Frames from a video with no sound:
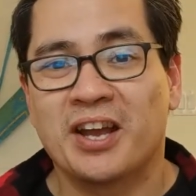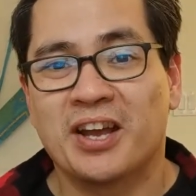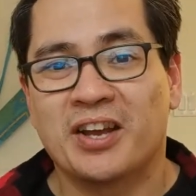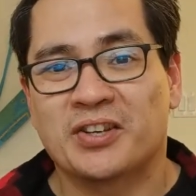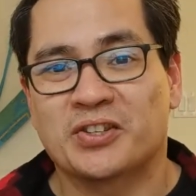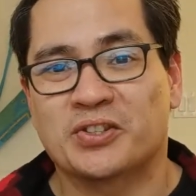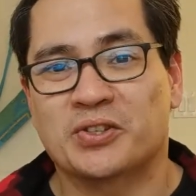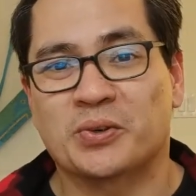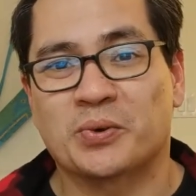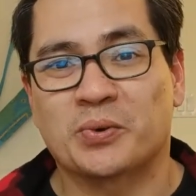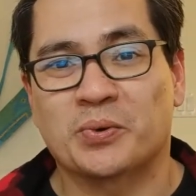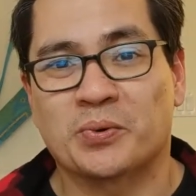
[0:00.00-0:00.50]

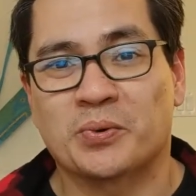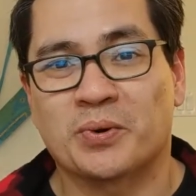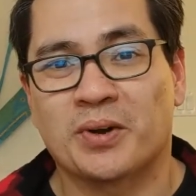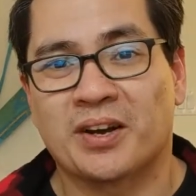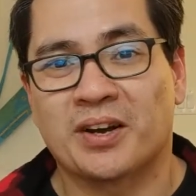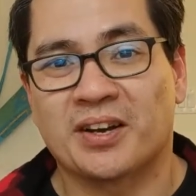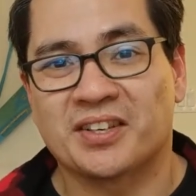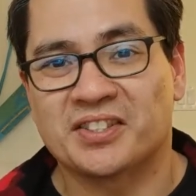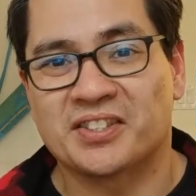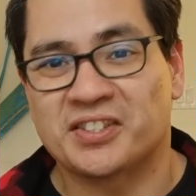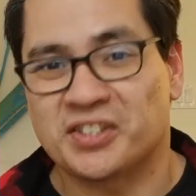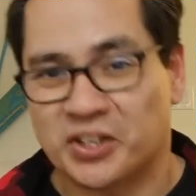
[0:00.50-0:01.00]

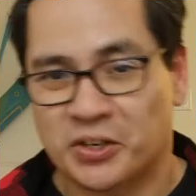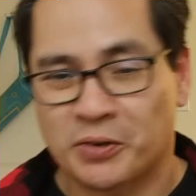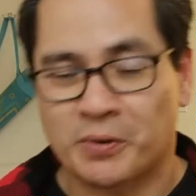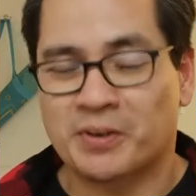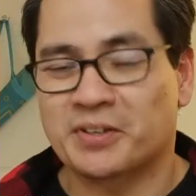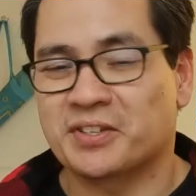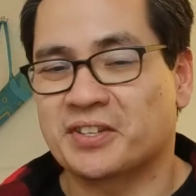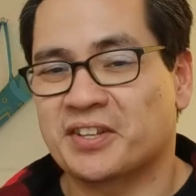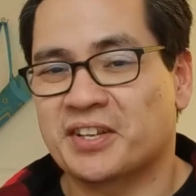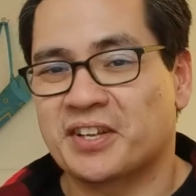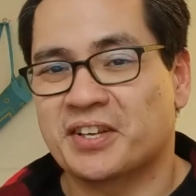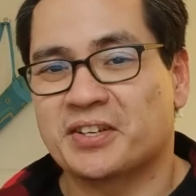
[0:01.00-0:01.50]
So stick around
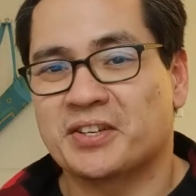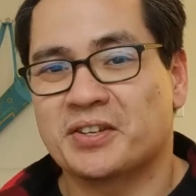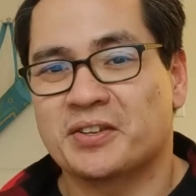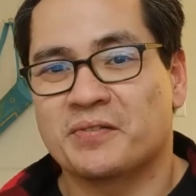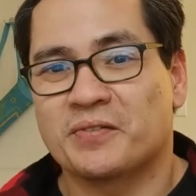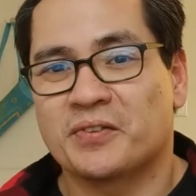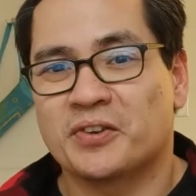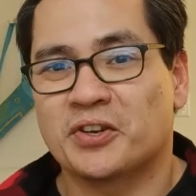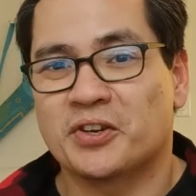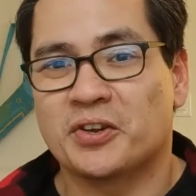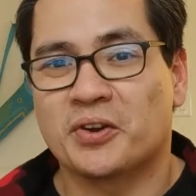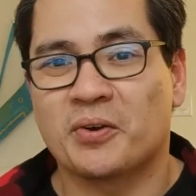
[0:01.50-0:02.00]
to the end of the
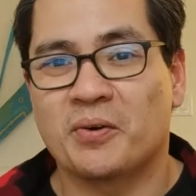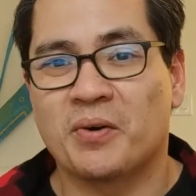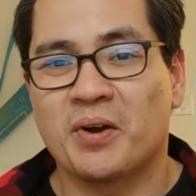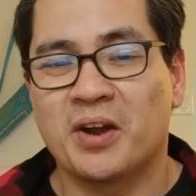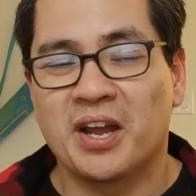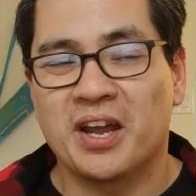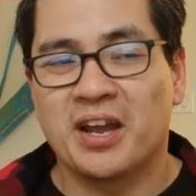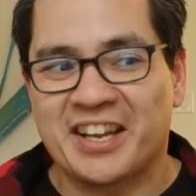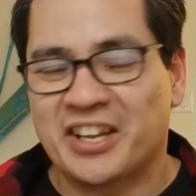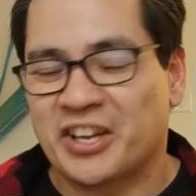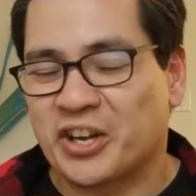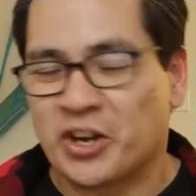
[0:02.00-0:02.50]
video,
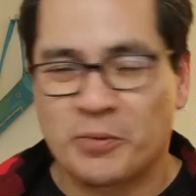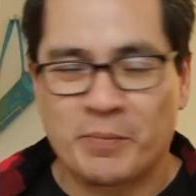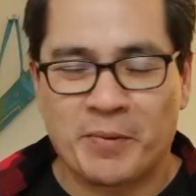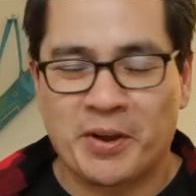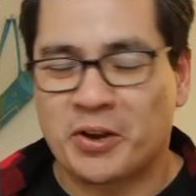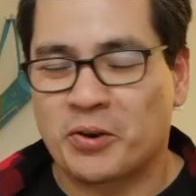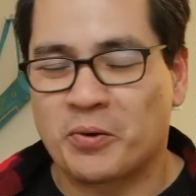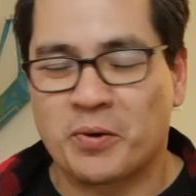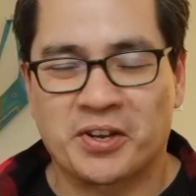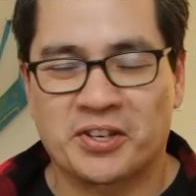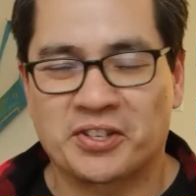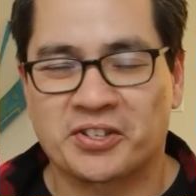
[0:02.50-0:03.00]
hear my
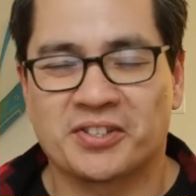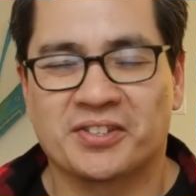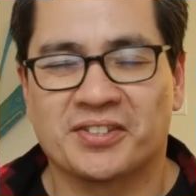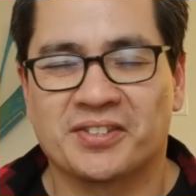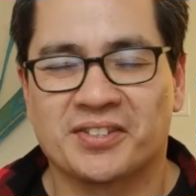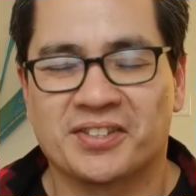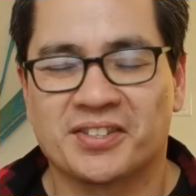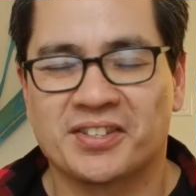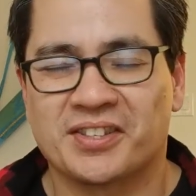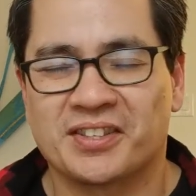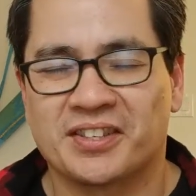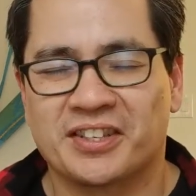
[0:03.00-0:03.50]

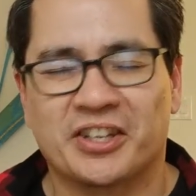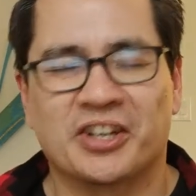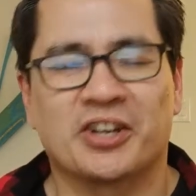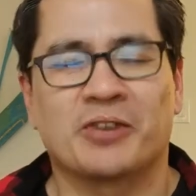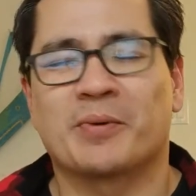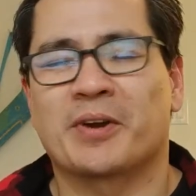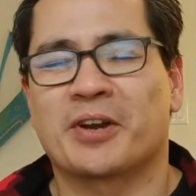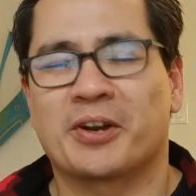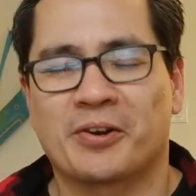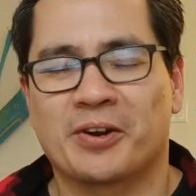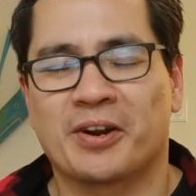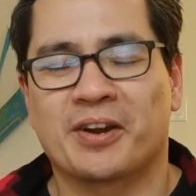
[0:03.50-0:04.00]
questions, hear
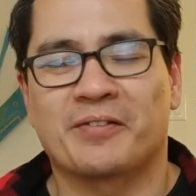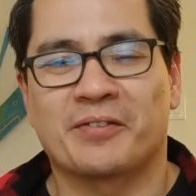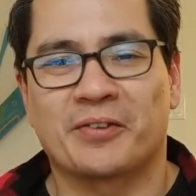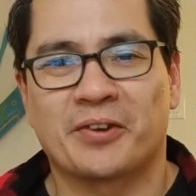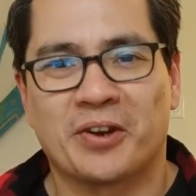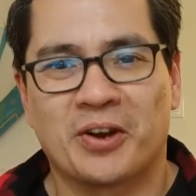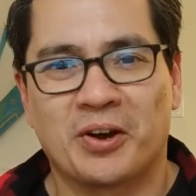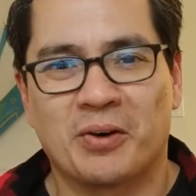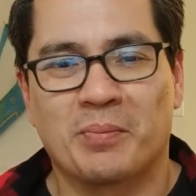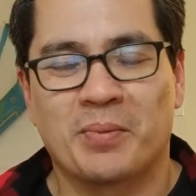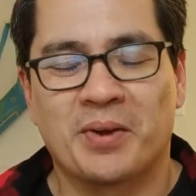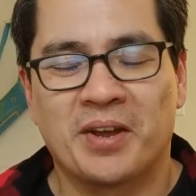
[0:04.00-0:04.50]
my cry for
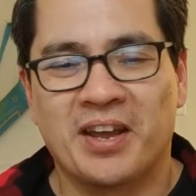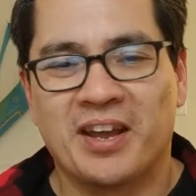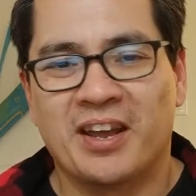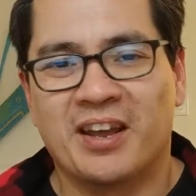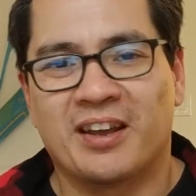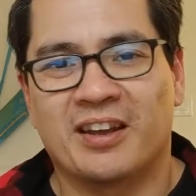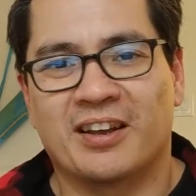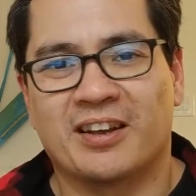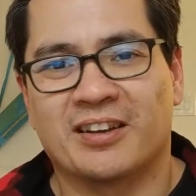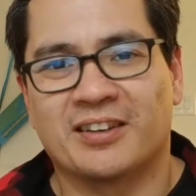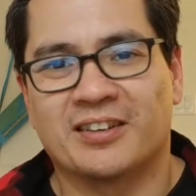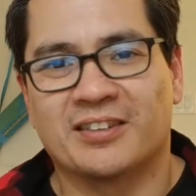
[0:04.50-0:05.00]
help,
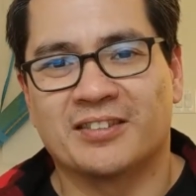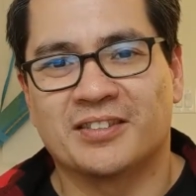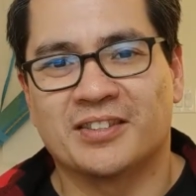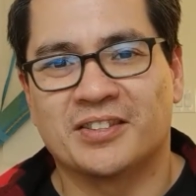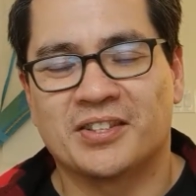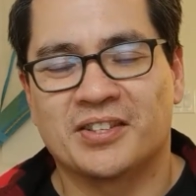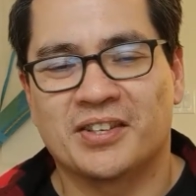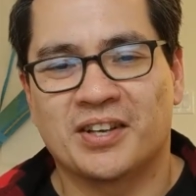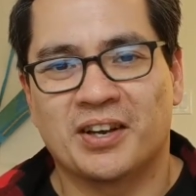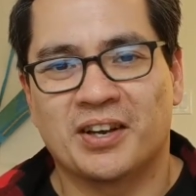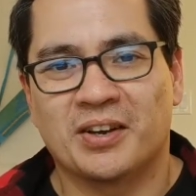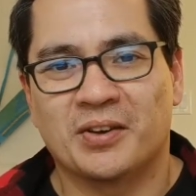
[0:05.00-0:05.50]
and
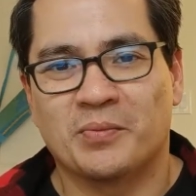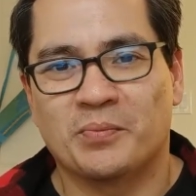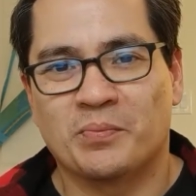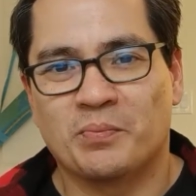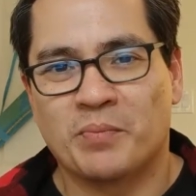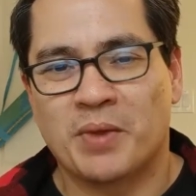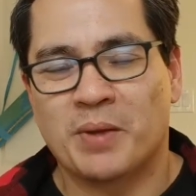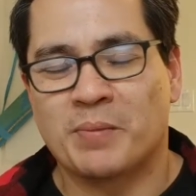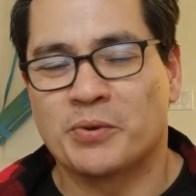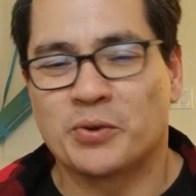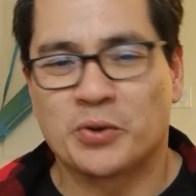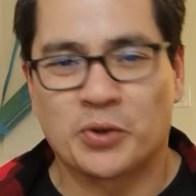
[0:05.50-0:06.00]

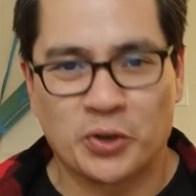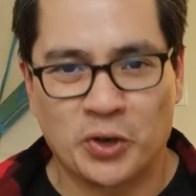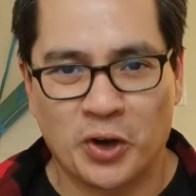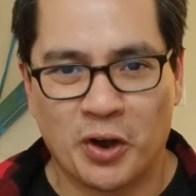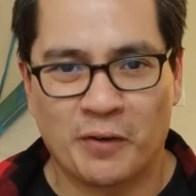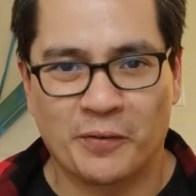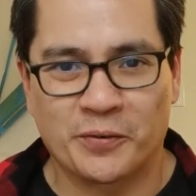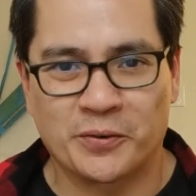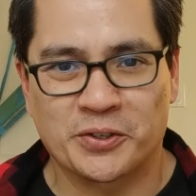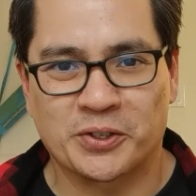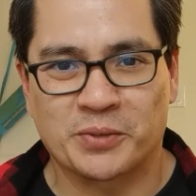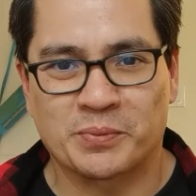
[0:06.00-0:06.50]
maybe you can
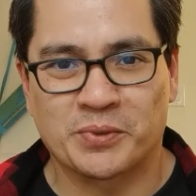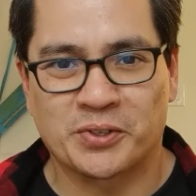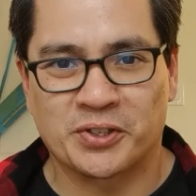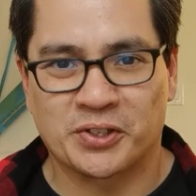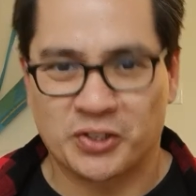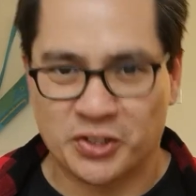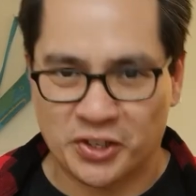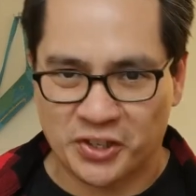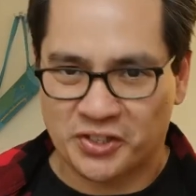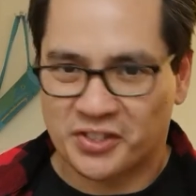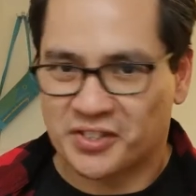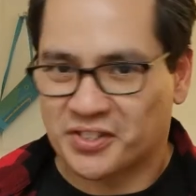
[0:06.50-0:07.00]
offer some
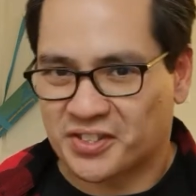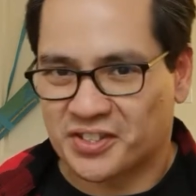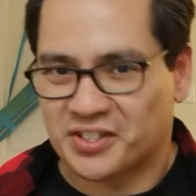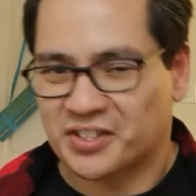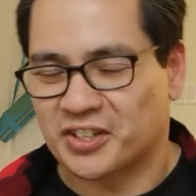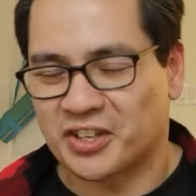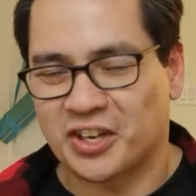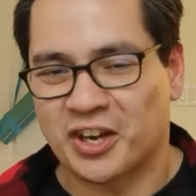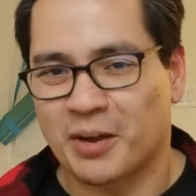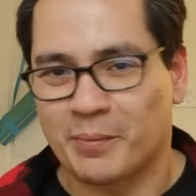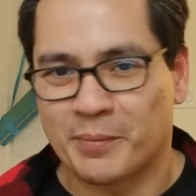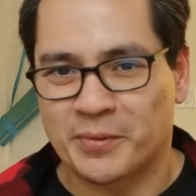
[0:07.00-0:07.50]
suggestions in the
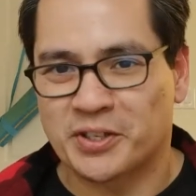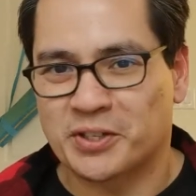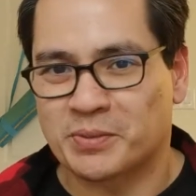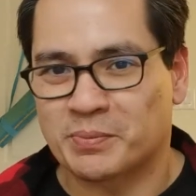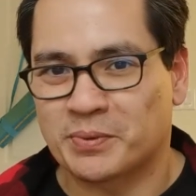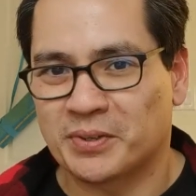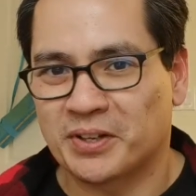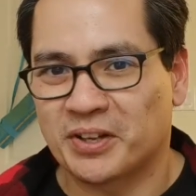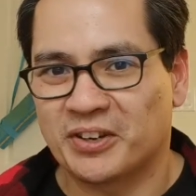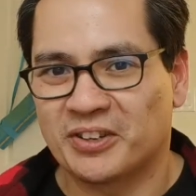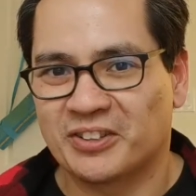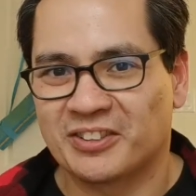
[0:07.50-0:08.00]
comments
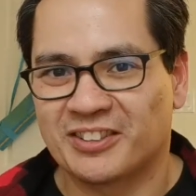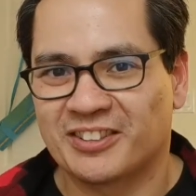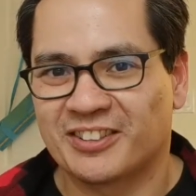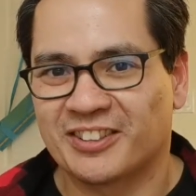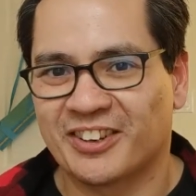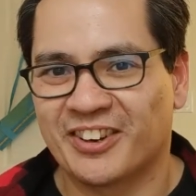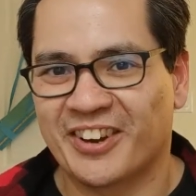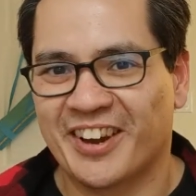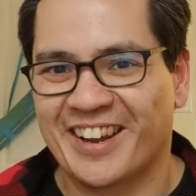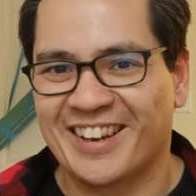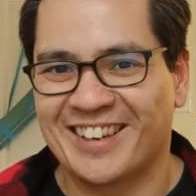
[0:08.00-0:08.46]
below. Alright,